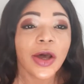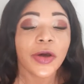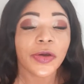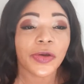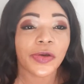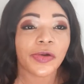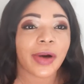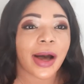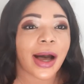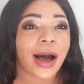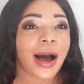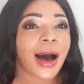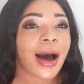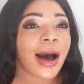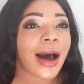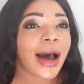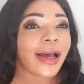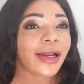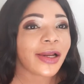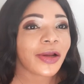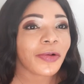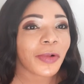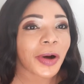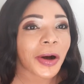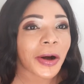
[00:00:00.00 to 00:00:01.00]
You are
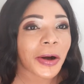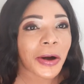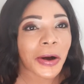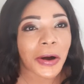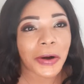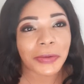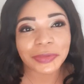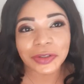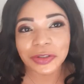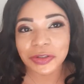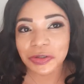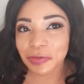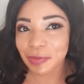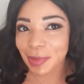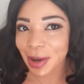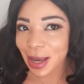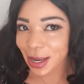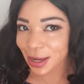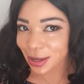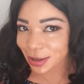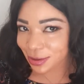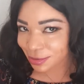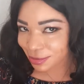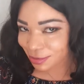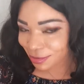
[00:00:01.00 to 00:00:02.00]
highly welcome to
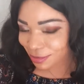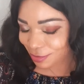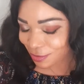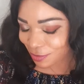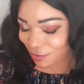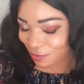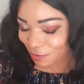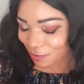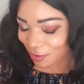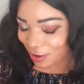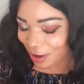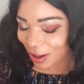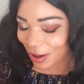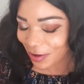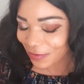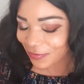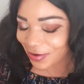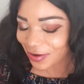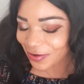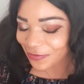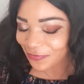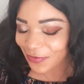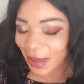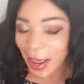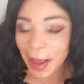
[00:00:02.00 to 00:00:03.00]
my
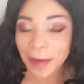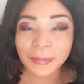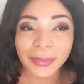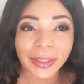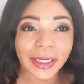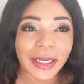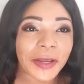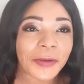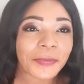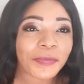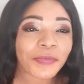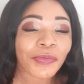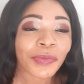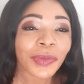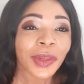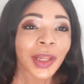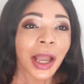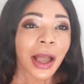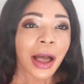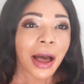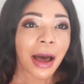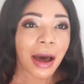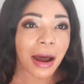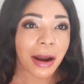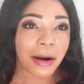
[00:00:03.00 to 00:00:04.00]
lovely family.
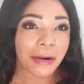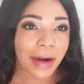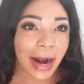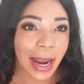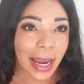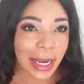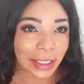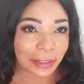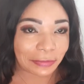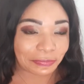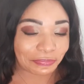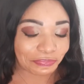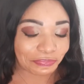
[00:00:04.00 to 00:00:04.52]
All right.